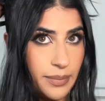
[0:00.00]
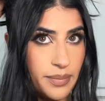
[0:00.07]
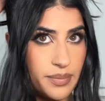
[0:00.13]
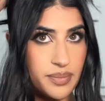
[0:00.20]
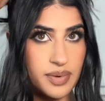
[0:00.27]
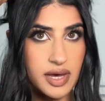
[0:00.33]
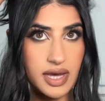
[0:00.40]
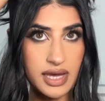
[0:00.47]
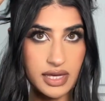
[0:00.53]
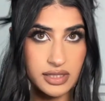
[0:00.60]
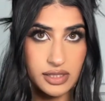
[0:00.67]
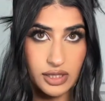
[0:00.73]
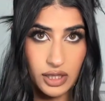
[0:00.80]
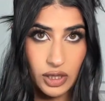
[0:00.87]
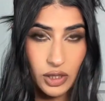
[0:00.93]
but
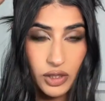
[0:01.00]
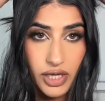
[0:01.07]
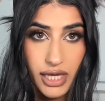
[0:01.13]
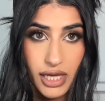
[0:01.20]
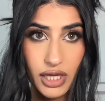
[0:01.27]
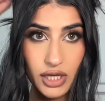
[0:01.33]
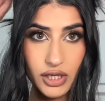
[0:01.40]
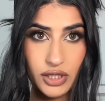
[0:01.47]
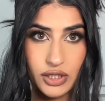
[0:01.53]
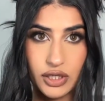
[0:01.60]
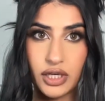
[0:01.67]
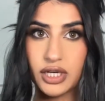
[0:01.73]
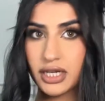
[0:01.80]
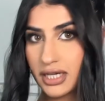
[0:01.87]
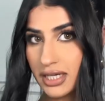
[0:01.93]
it's looking
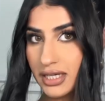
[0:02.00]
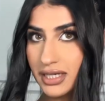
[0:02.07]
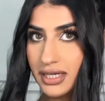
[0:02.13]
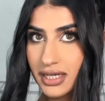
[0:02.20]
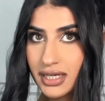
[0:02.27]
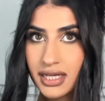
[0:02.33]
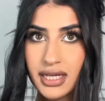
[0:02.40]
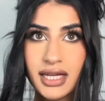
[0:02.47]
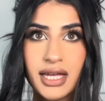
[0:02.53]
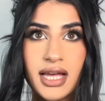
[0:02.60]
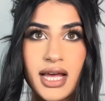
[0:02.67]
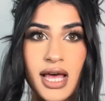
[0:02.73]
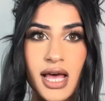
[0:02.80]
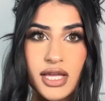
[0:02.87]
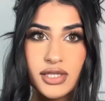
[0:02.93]
good.
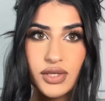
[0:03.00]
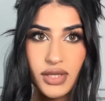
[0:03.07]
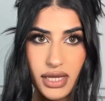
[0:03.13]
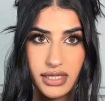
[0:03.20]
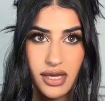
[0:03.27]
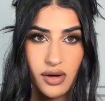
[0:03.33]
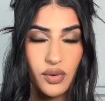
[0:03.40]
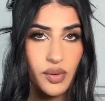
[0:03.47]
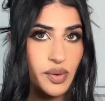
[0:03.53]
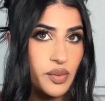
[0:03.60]
So that's kind of what we